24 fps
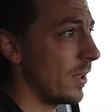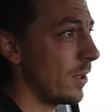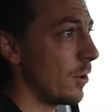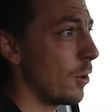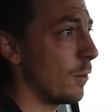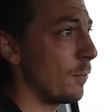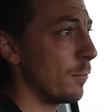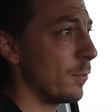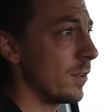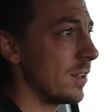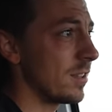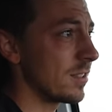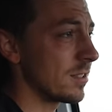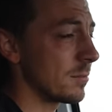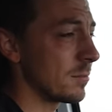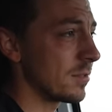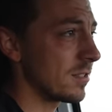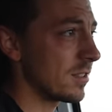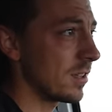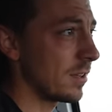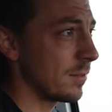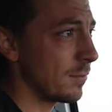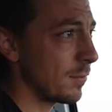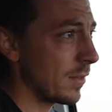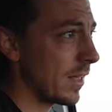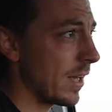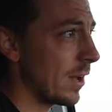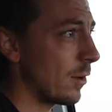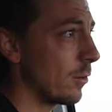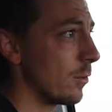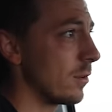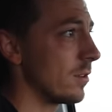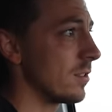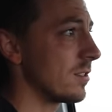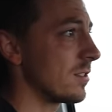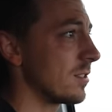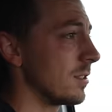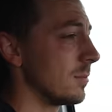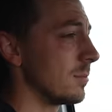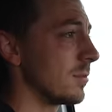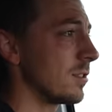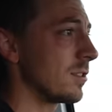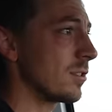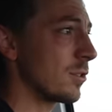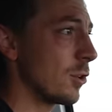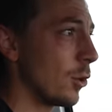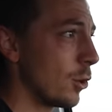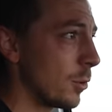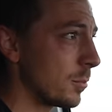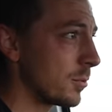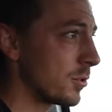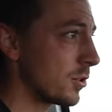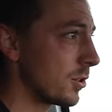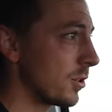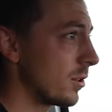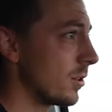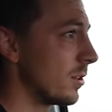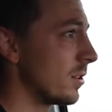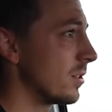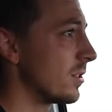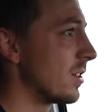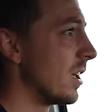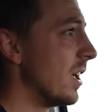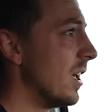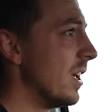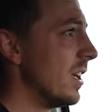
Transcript: Hopefully some sunflowers, some sculptures,